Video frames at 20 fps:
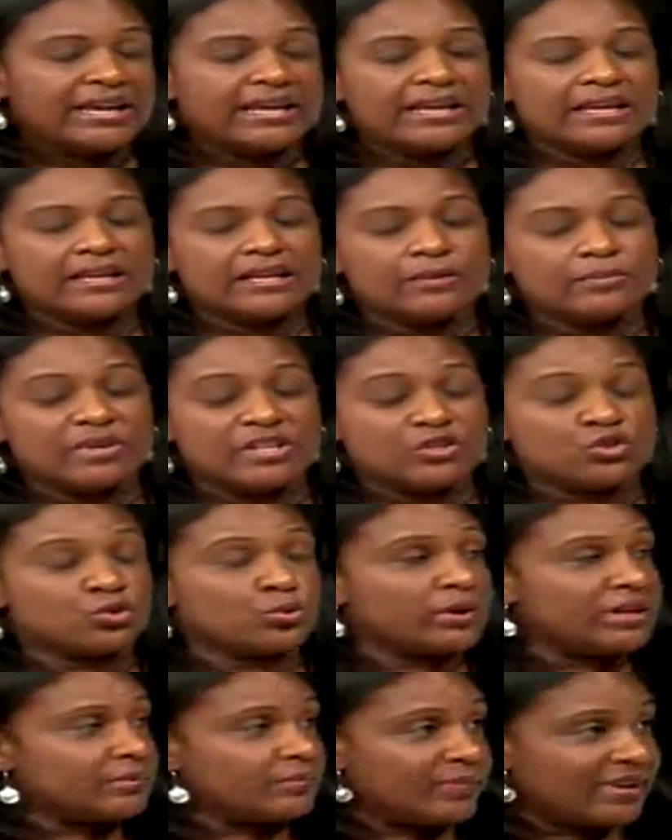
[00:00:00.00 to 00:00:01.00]
It could be
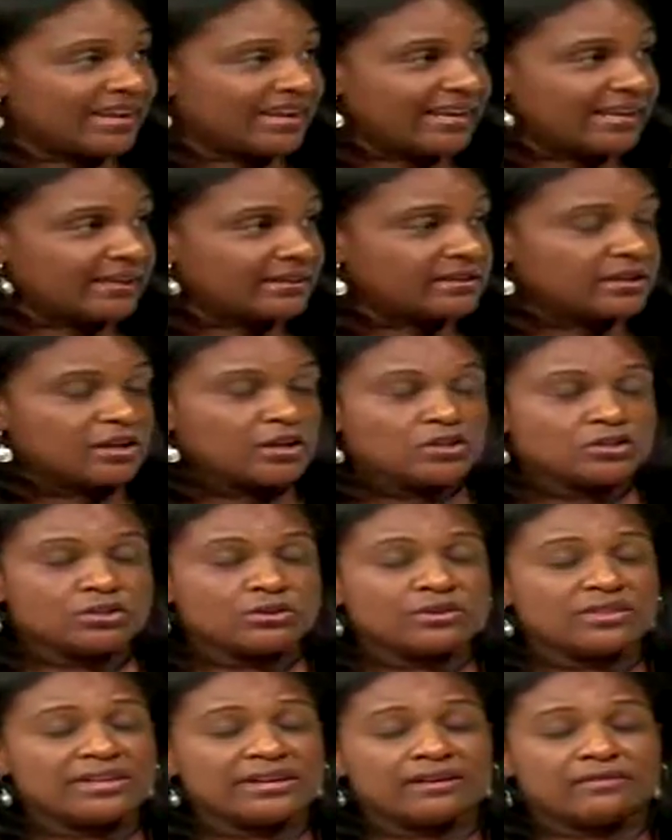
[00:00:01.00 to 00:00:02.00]
joint pain. So
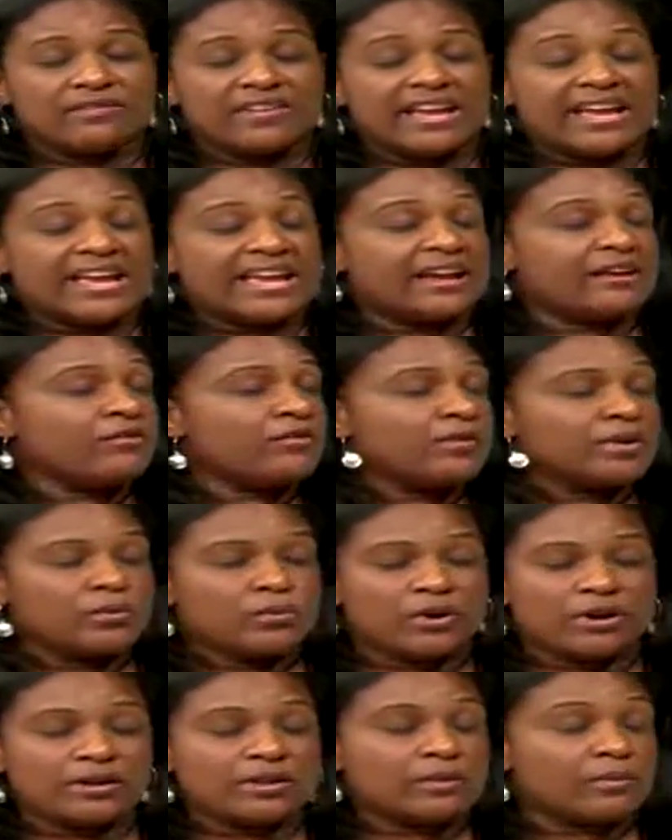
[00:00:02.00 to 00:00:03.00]
you think of
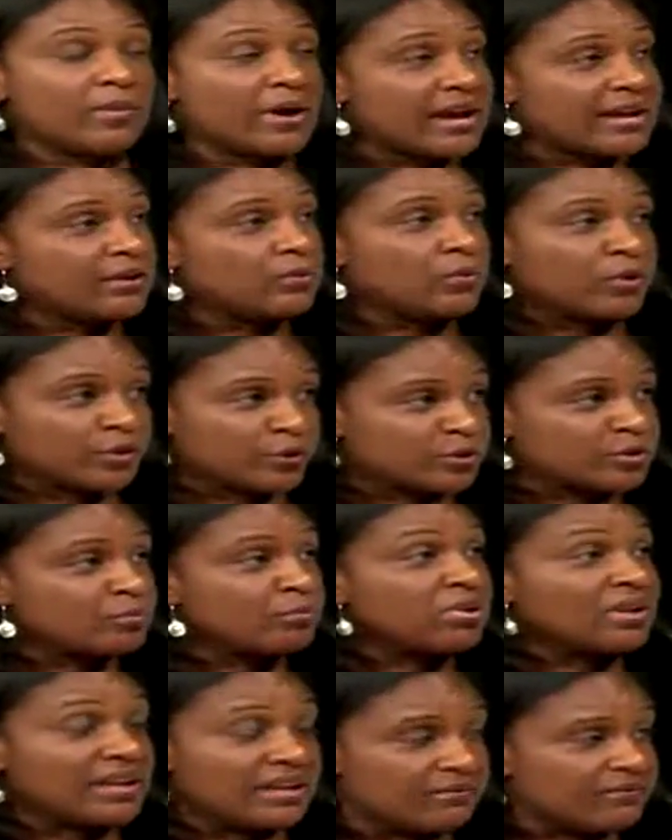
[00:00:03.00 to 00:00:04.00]
everywhere in the body where there's
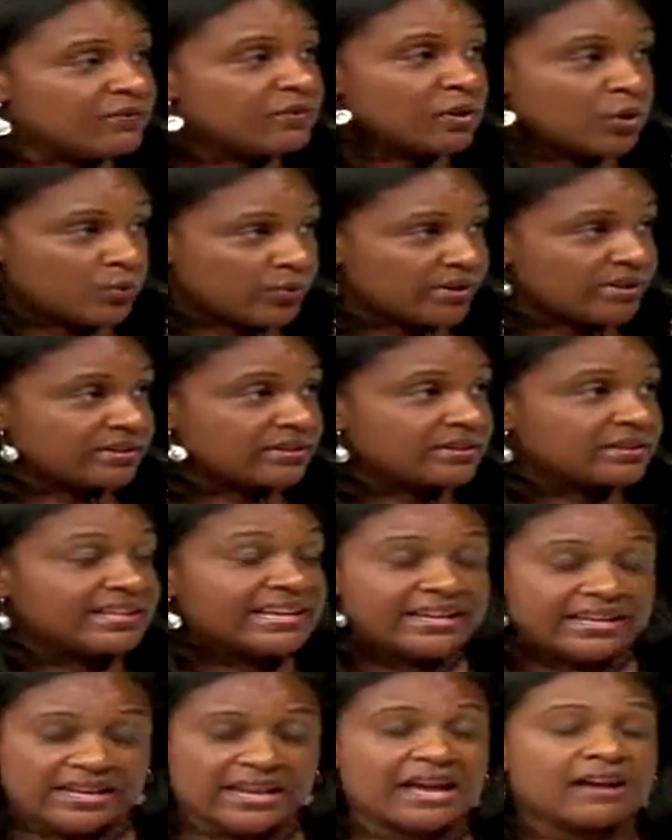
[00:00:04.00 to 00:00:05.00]
blood flowing, they
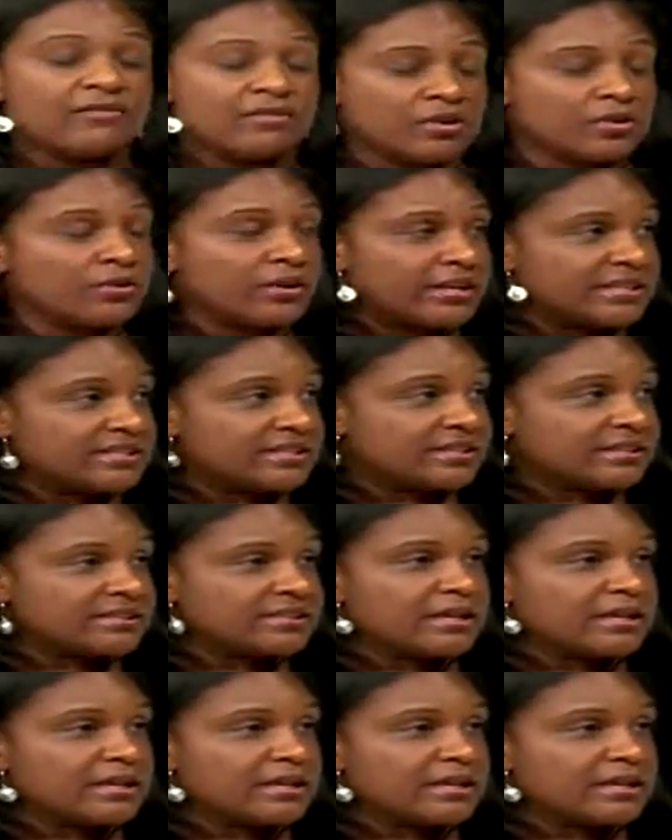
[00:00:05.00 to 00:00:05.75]
could have a crisis.